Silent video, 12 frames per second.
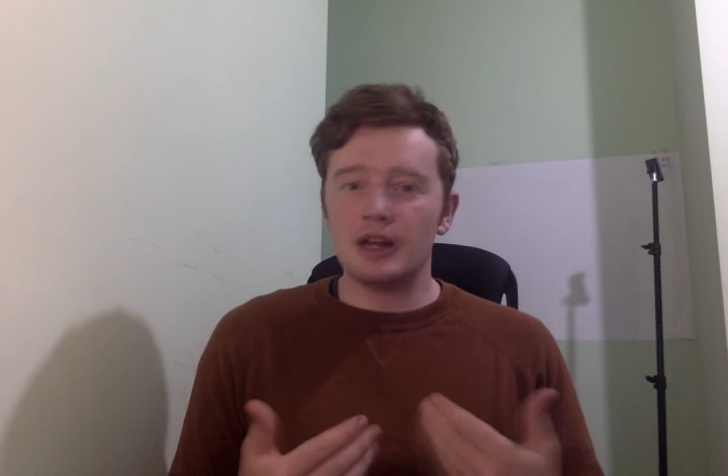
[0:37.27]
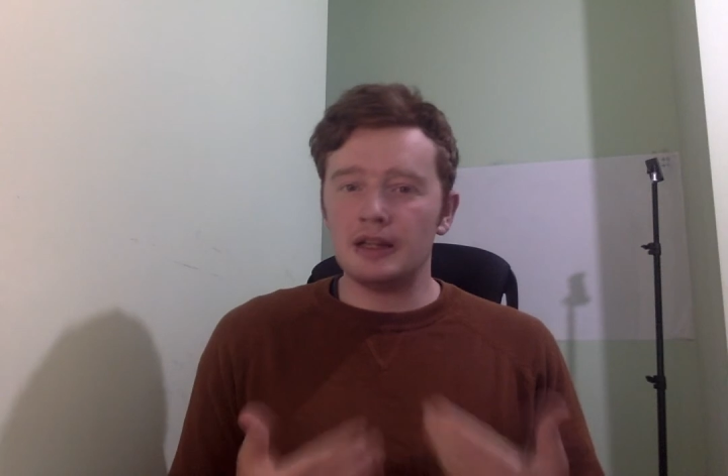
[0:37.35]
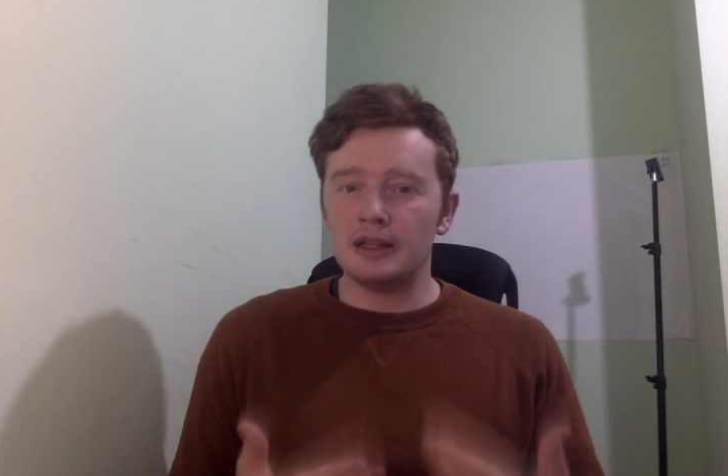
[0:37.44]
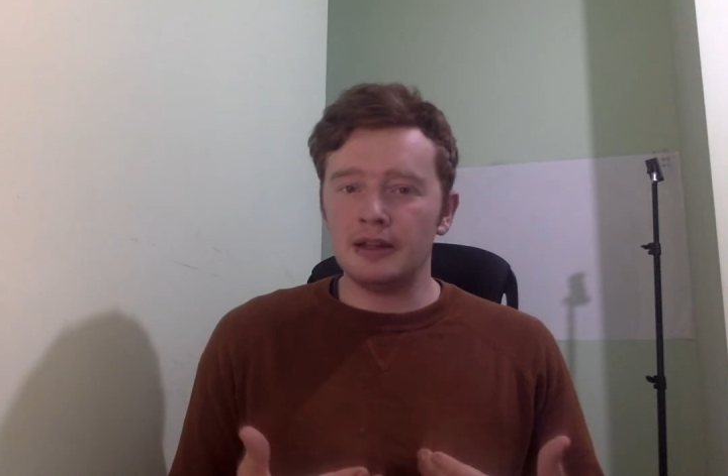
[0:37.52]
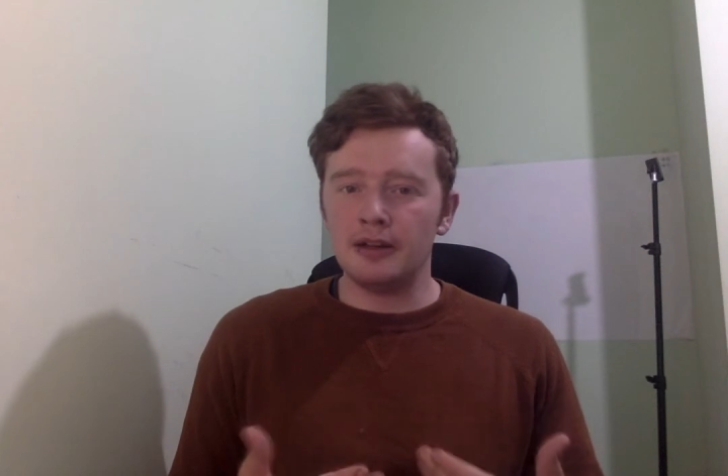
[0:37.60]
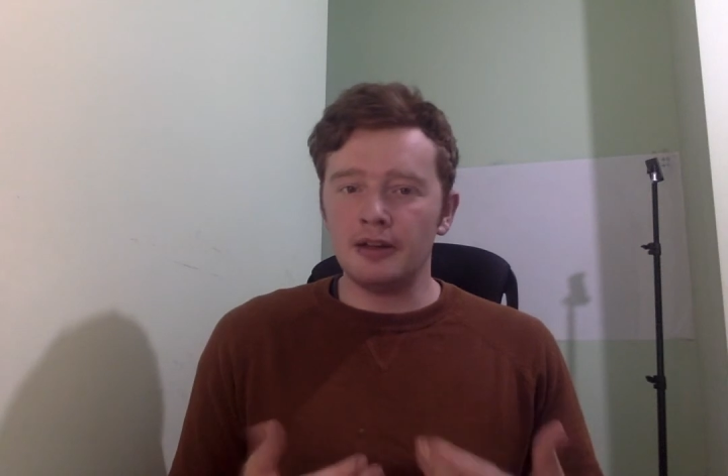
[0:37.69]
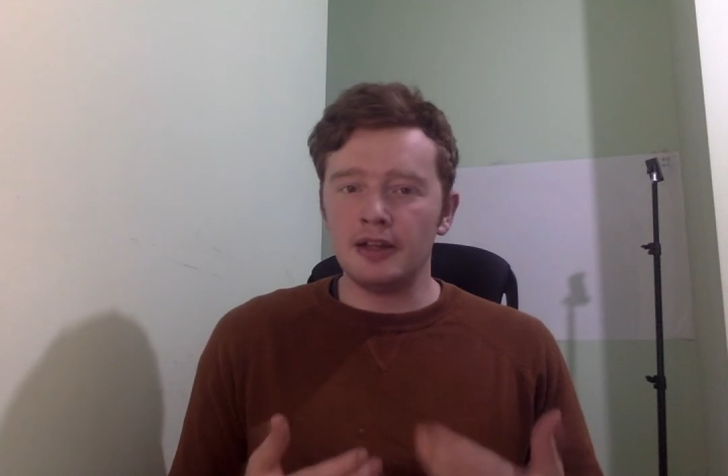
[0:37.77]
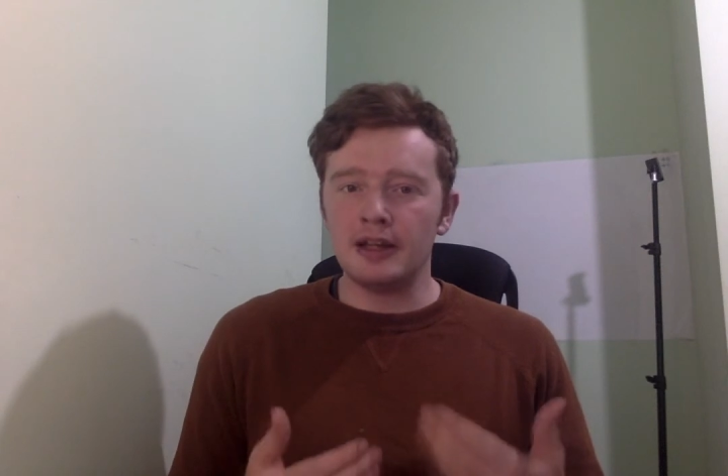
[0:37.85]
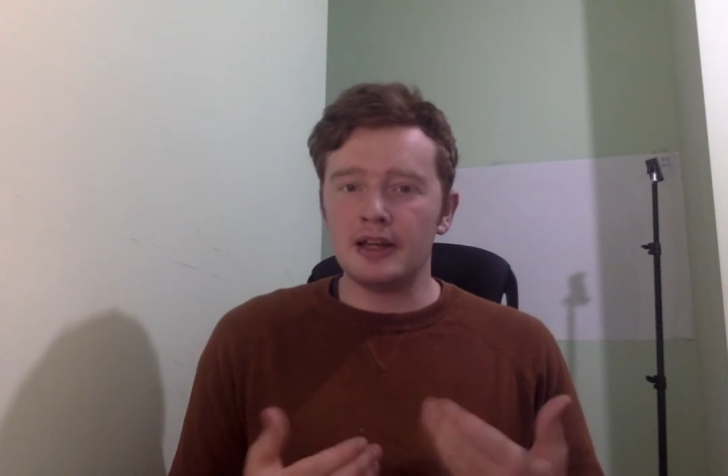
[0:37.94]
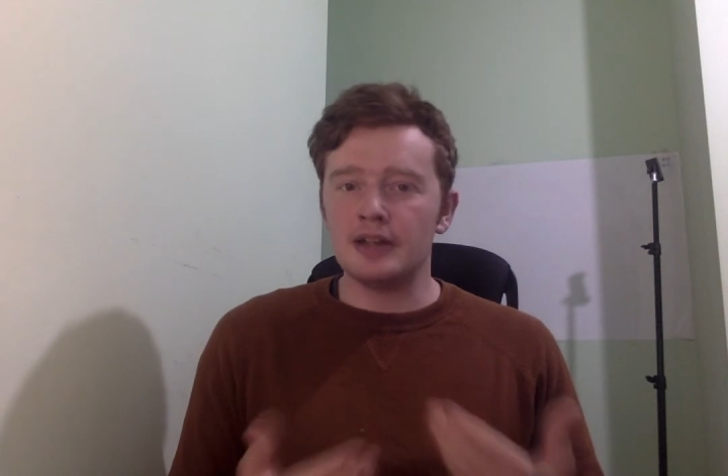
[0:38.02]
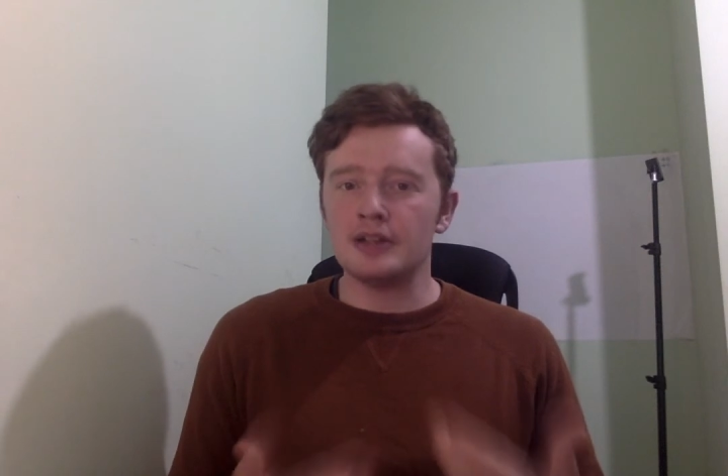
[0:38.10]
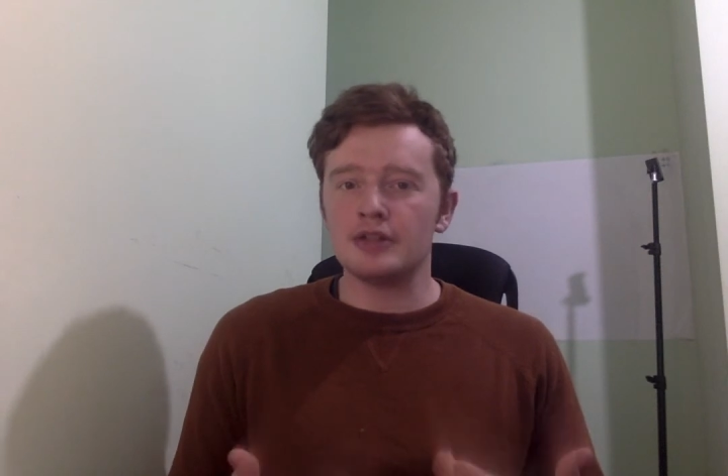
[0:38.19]
clearly
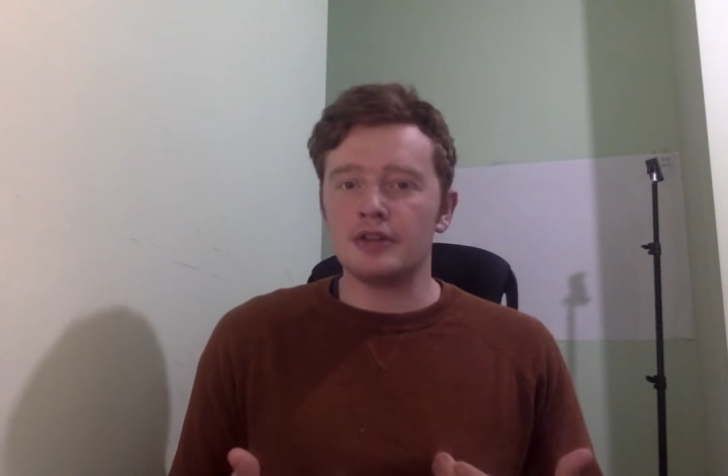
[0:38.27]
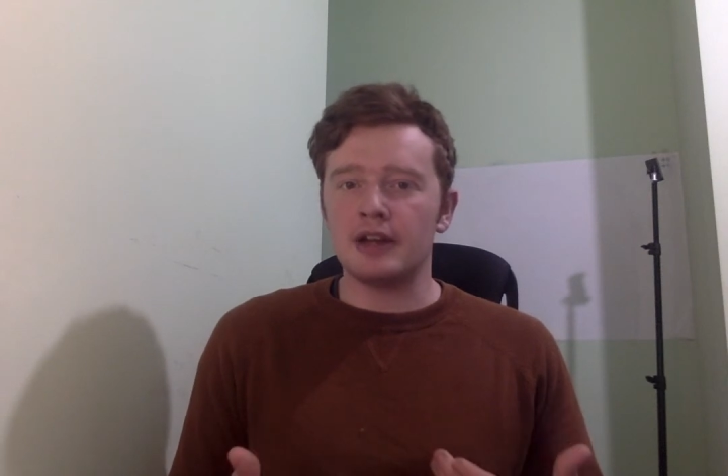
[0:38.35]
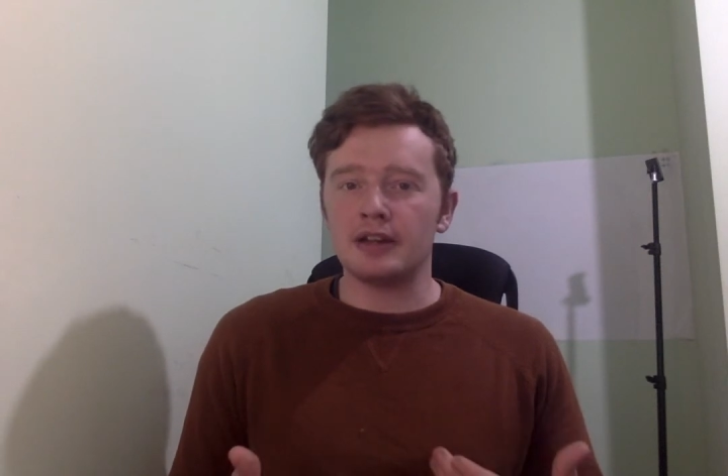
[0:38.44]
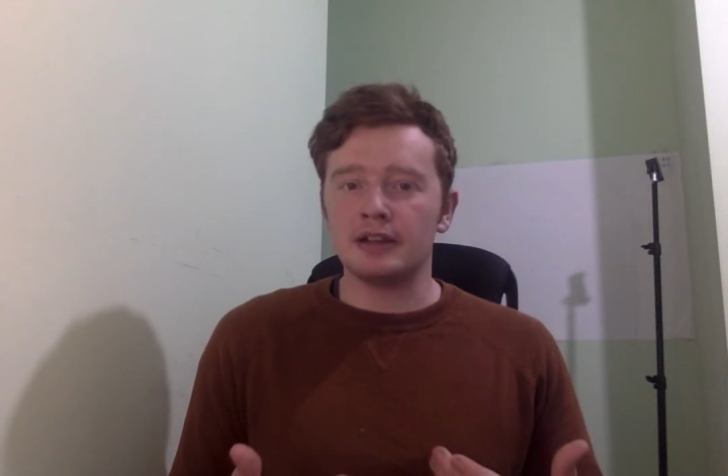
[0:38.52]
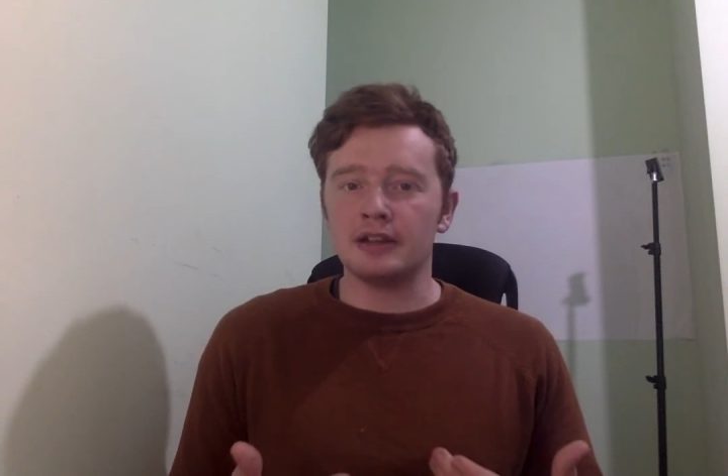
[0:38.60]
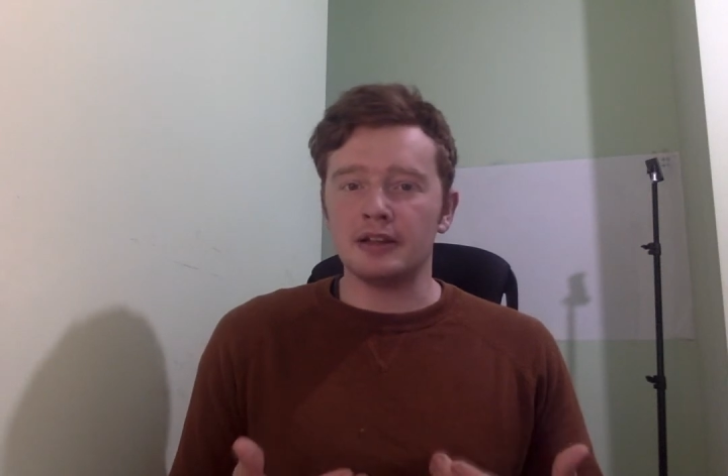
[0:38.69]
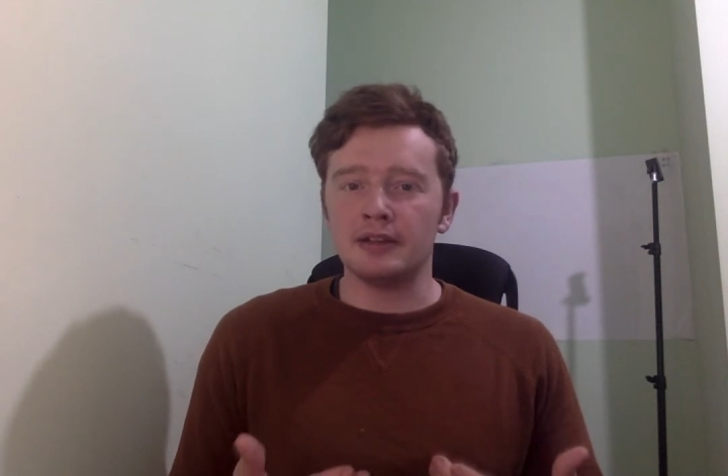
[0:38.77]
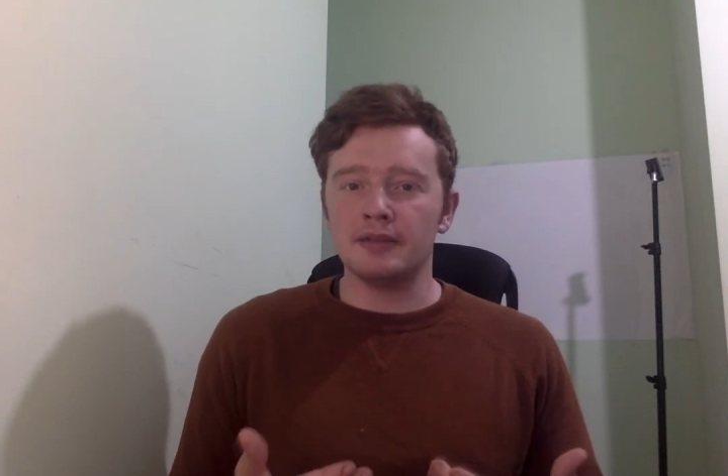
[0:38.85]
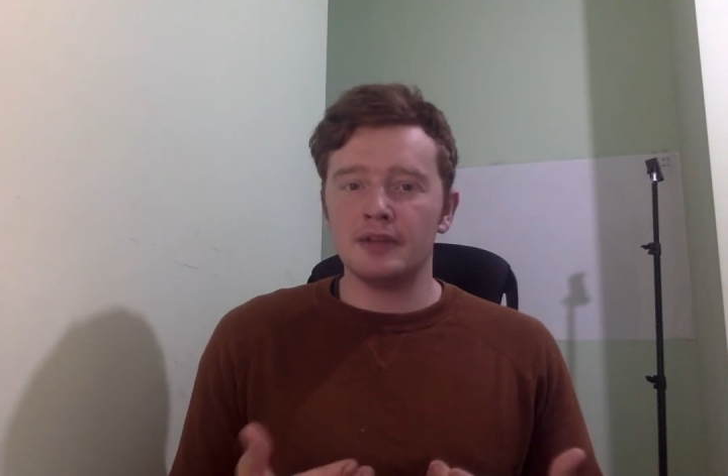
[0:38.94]
and directly,